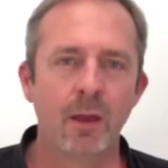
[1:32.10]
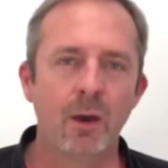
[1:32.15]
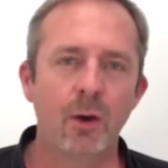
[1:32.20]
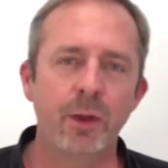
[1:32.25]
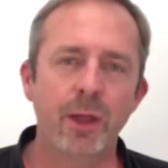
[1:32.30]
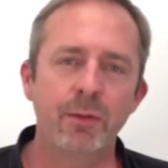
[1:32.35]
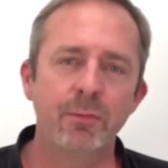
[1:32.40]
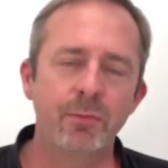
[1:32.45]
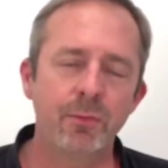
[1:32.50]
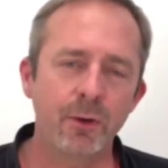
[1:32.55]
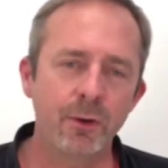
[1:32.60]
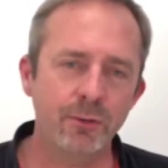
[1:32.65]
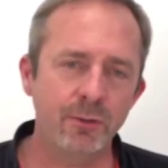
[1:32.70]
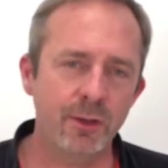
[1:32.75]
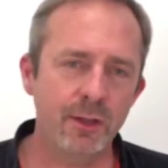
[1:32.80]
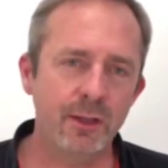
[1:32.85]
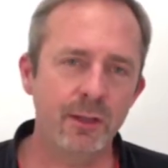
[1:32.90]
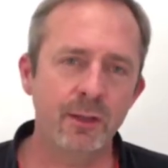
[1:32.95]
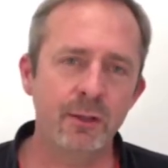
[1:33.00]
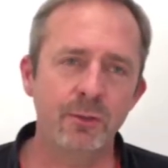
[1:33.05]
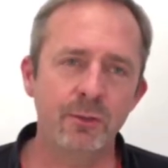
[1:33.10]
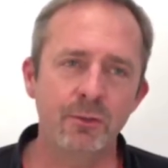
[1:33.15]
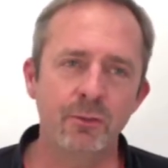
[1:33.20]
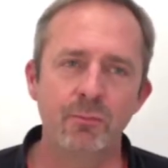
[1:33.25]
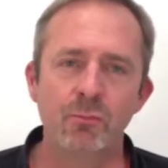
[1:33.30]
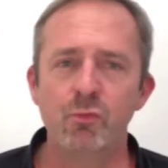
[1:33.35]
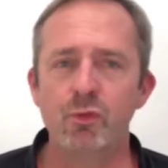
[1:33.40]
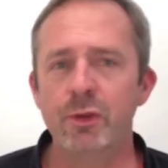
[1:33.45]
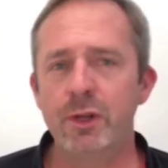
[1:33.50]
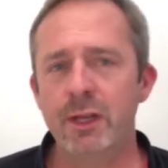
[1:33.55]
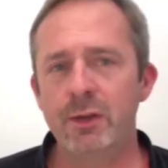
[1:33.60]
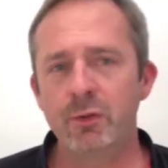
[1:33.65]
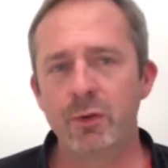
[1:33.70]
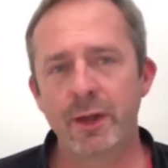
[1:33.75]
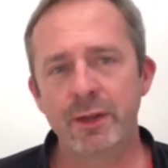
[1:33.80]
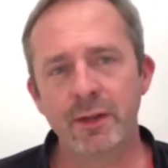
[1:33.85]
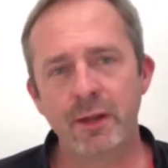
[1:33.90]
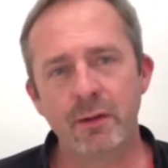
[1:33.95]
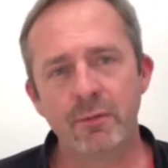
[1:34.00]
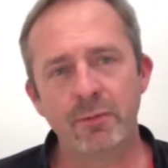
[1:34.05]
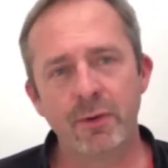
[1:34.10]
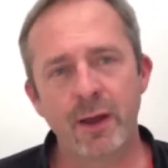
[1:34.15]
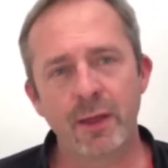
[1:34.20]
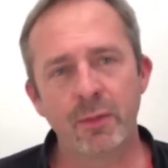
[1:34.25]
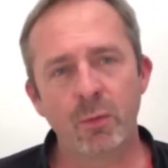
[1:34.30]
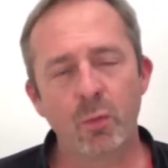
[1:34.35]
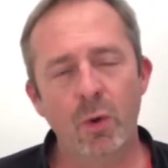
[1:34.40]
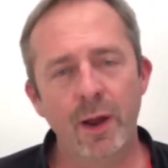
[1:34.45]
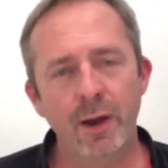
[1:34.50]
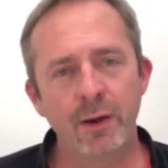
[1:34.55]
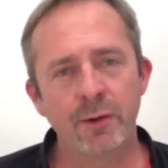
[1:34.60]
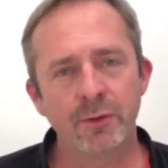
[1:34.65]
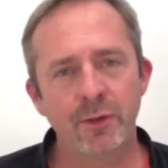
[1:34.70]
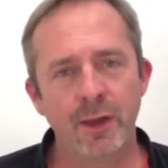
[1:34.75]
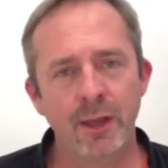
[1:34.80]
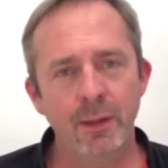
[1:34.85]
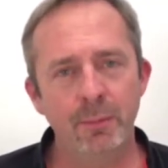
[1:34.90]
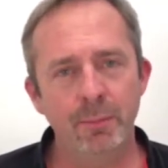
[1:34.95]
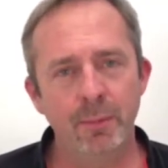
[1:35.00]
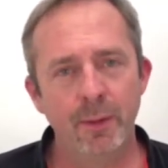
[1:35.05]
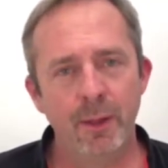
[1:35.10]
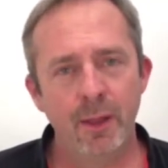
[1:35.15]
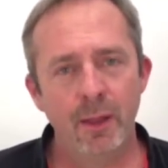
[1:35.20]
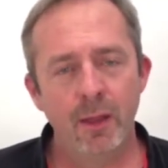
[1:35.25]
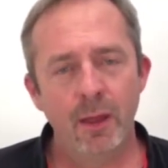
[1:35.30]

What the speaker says: Okay, first is you need to identify the wire type